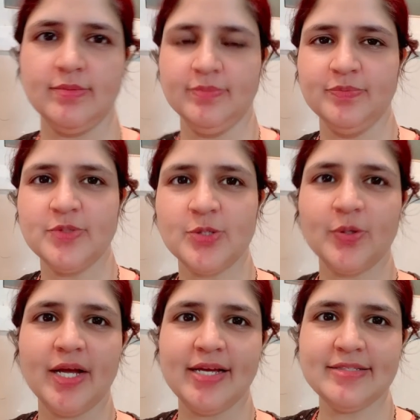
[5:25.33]
So
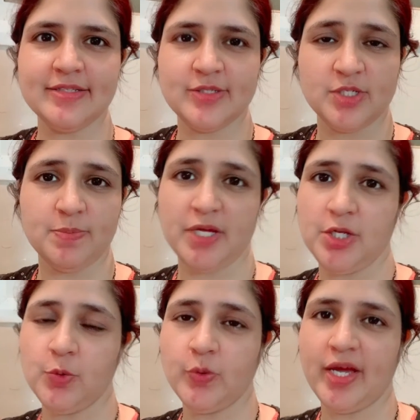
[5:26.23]
guys, this is my
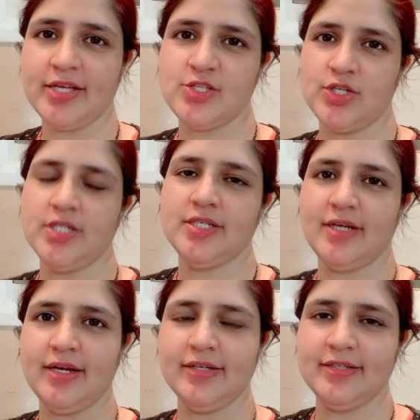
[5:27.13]
new gadget,
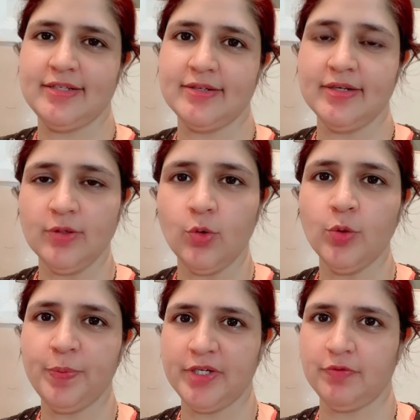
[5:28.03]
and hope
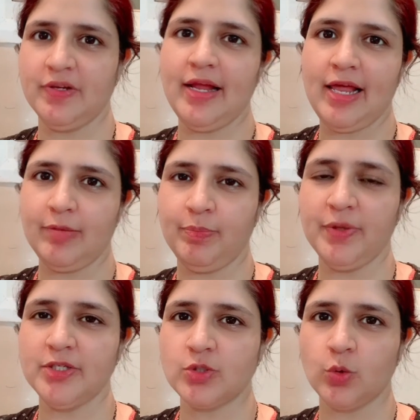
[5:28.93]
it will help
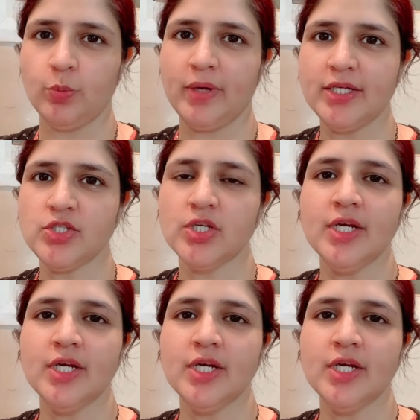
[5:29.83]
me so much.